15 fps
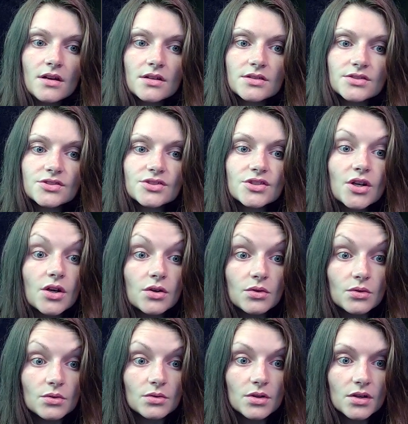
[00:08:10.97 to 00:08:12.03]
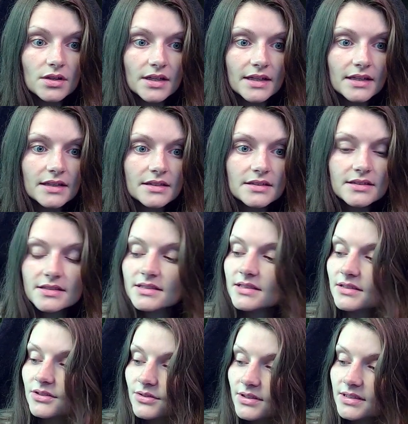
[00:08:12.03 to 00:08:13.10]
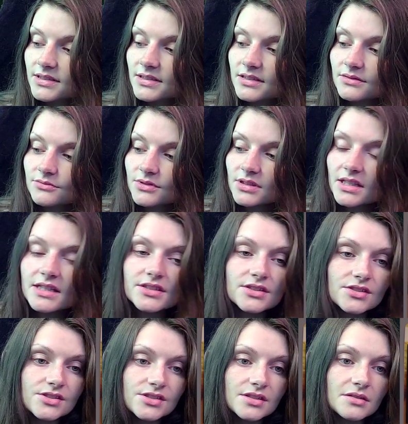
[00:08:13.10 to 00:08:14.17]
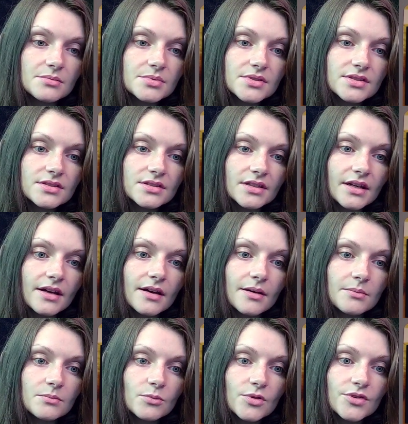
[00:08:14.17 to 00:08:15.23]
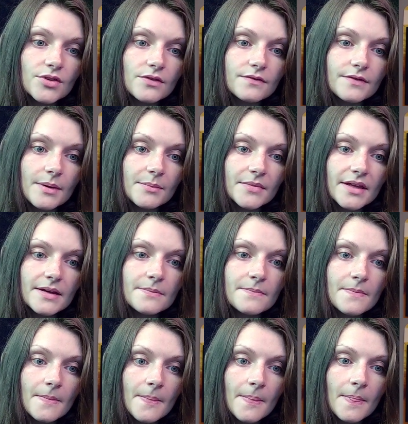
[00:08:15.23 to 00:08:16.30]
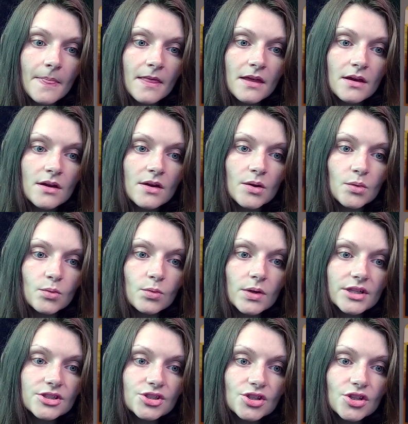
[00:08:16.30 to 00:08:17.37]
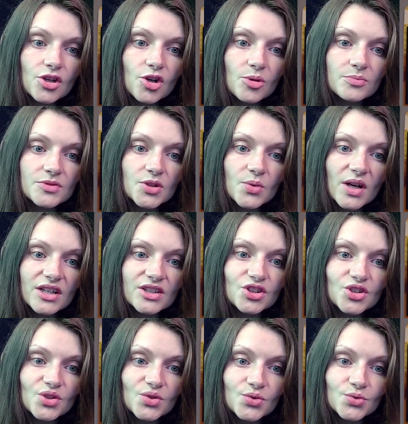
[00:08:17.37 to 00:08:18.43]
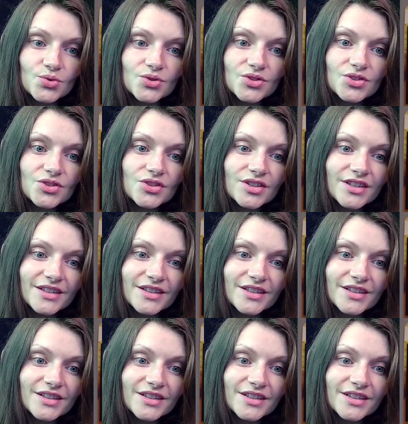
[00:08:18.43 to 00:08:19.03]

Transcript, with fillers: So, okay, this is interesting relationships um, with your family. Which cup do I choose?